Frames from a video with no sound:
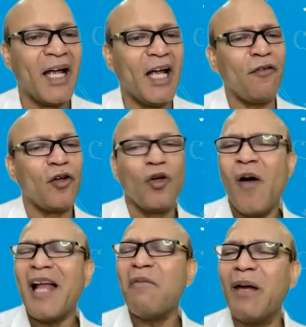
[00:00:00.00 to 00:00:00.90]
If
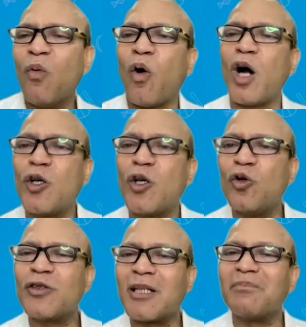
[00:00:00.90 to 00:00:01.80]
you and me want to
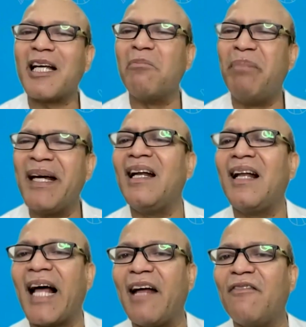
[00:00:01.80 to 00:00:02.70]
do something big
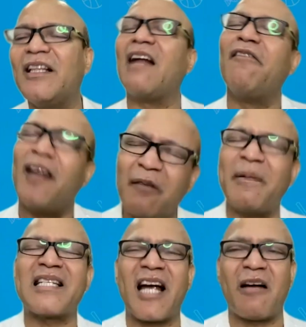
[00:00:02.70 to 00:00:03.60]
in life, there will
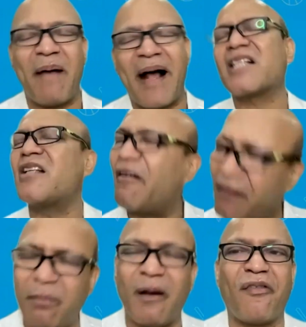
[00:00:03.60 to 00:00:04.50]
be setbacks, there
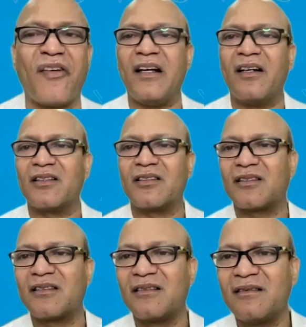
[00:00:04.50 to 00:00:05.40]
will be failures.